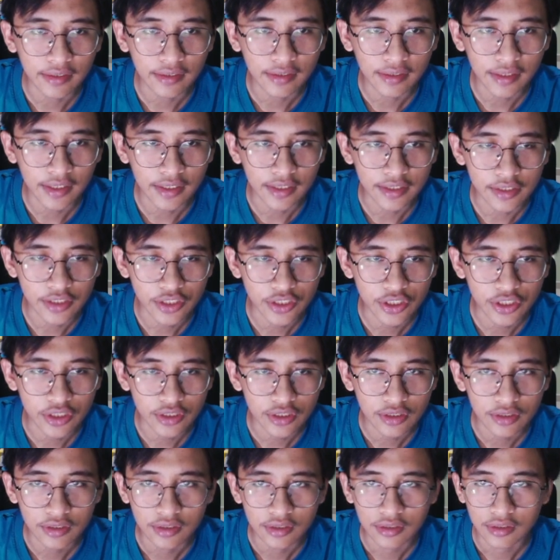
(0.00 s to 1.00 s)
inch.
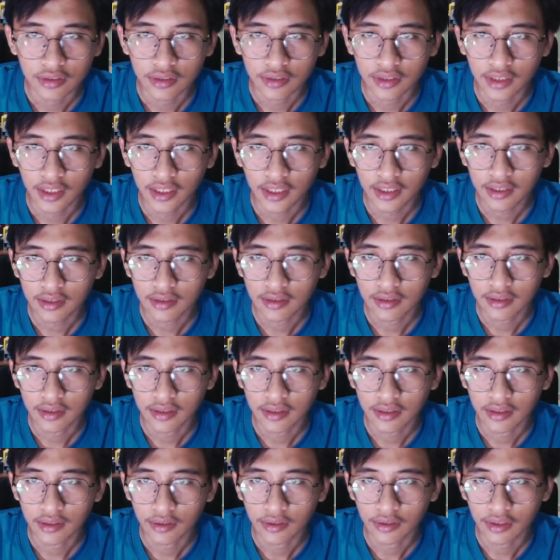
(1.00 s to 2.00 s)
Okay,
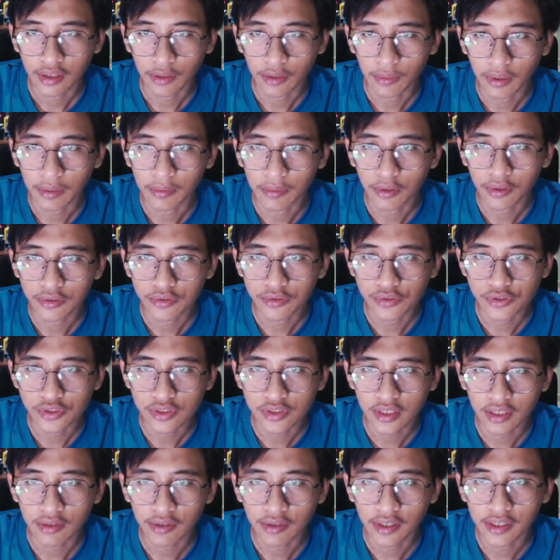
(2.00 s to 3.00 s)
I'm going to
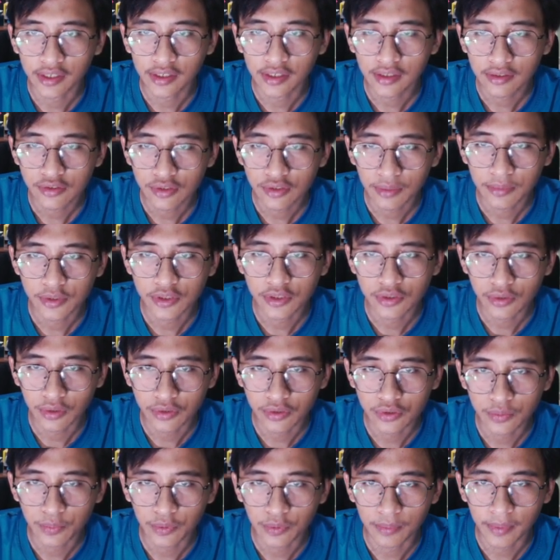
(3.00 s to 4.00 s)
start right here, so I'm just going
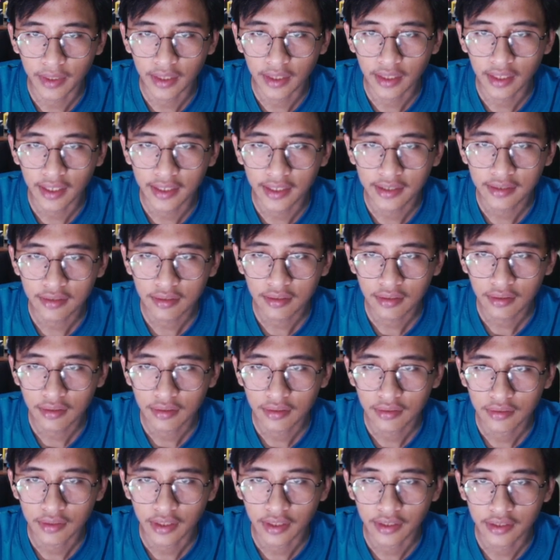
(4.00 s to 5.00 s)
to put my line
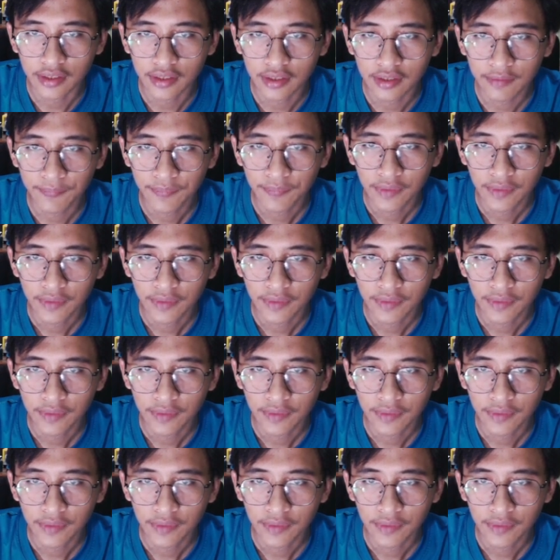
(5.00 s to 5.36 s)
right here.